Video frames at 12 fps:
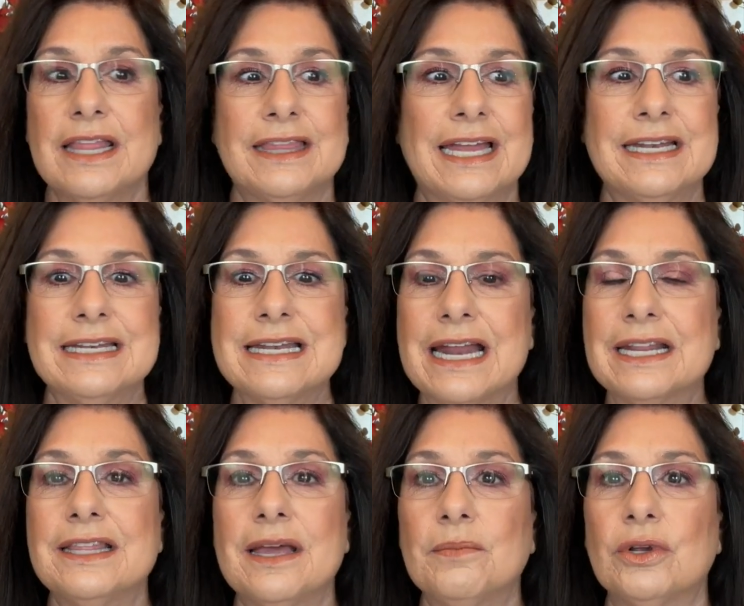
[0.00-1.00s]
that none
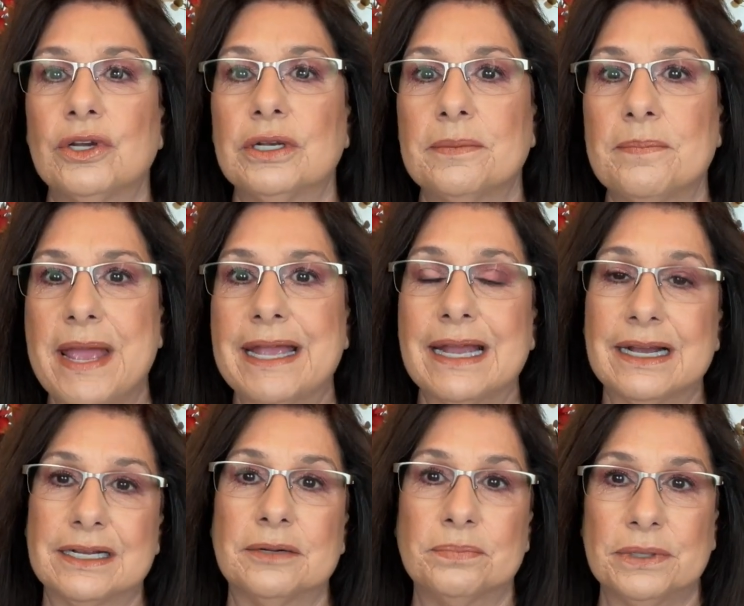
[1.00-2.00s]
of them could make a
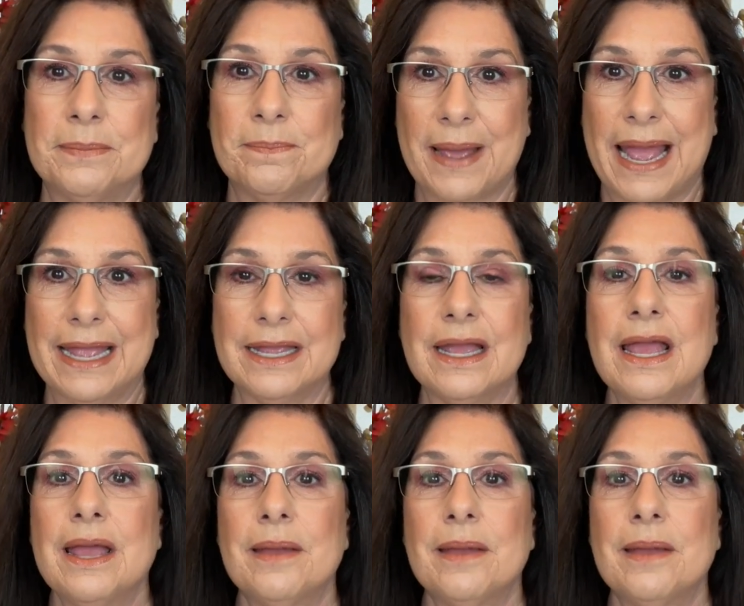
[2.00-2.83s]
complete bag.